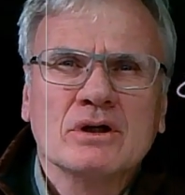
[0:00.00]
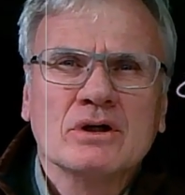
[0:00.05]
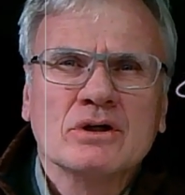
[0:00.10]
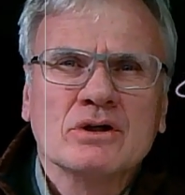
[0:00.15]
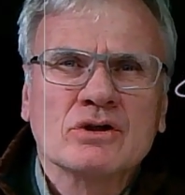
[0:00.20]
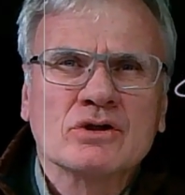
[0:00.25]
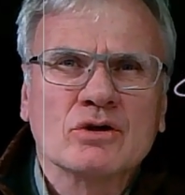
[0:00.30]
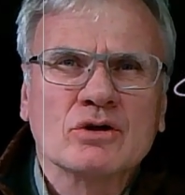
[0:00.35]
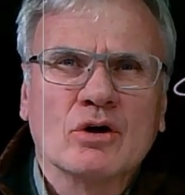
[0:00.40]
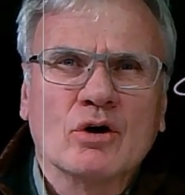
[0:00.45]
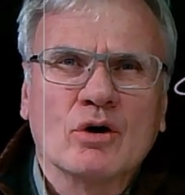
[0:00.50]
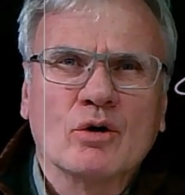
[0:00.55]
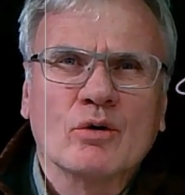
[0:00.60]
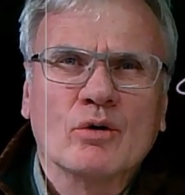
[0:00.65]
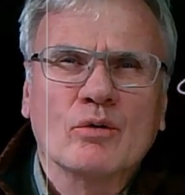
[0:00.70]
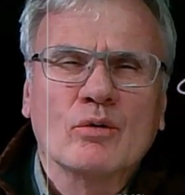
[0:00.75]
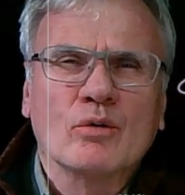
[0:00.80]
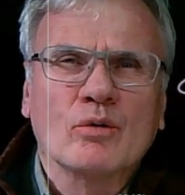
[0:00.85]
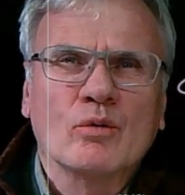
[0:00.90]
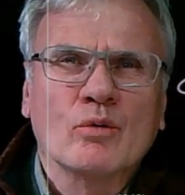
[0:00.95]
So
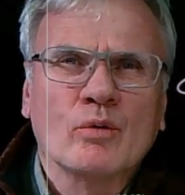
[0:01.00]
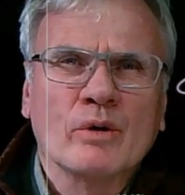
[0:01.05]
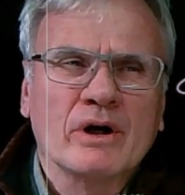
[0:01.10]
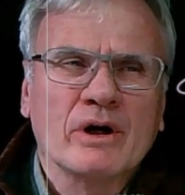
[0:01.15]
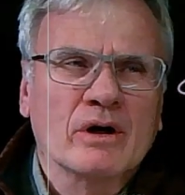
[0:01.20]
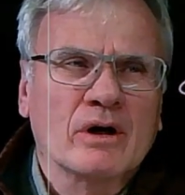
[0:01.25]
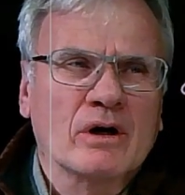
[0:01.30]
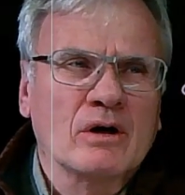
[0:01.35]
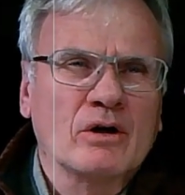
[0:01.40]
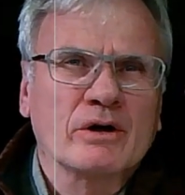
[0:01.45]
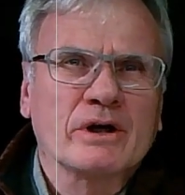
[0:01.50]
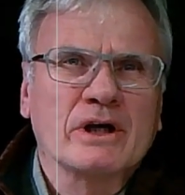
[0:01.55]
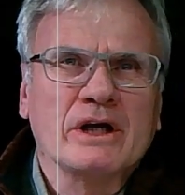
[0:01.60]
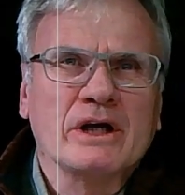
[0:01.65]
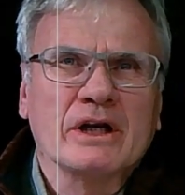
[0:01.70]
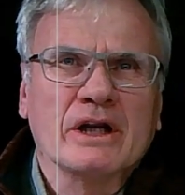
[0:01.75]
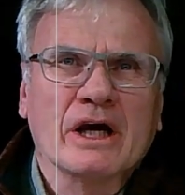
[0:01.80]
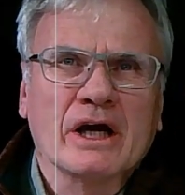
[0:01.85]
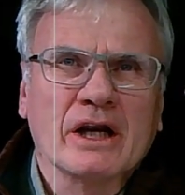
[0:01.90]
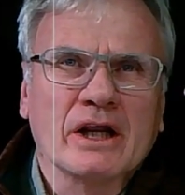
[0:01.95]
we are looking
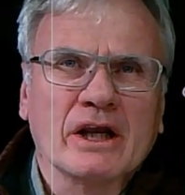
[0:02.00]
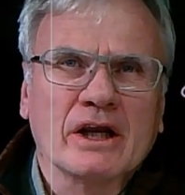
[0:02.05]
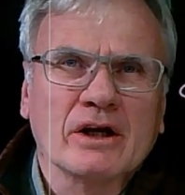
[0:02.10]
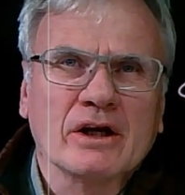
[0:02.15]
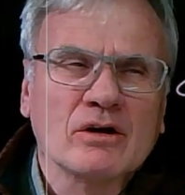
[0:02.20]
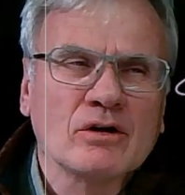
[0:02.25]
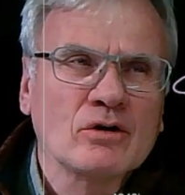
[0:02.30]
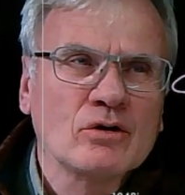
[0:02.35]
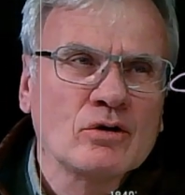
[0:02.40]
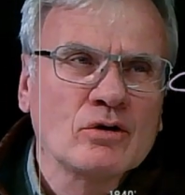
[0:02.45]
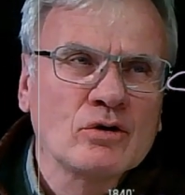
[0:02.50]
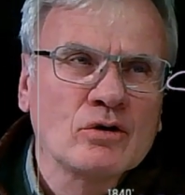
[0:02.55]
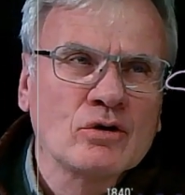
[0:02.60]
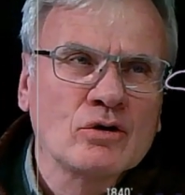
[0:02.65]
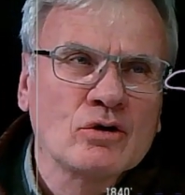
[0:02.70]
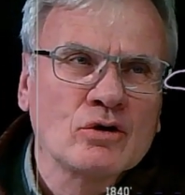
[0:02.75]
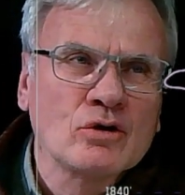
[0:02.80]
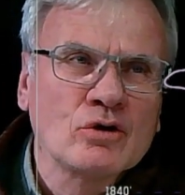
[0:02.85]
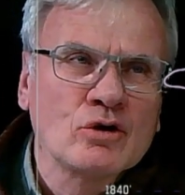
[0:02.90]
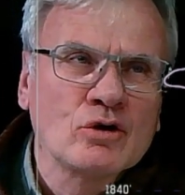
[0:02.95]
at a
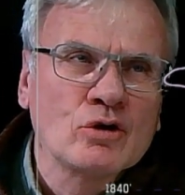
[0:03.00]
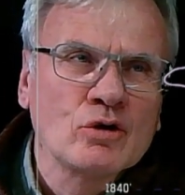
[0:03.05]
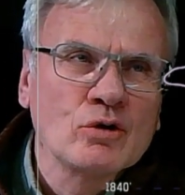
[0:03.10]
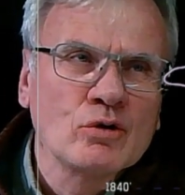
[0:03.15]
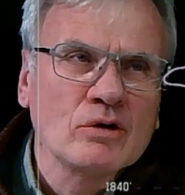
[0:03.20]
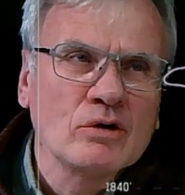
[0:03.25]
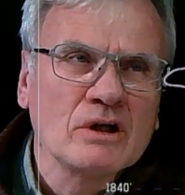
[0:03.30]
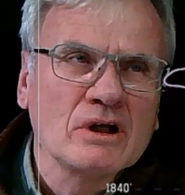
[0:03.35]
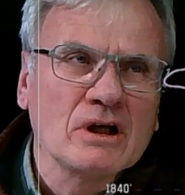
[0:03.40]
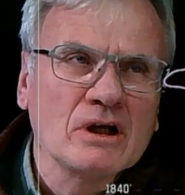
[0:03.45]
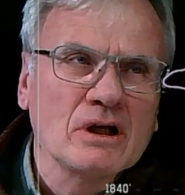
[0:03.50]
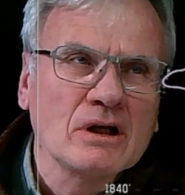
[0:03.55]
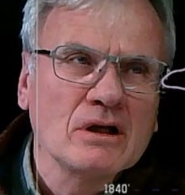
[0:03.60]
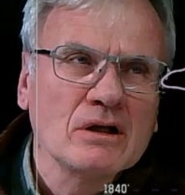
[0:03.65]
2D,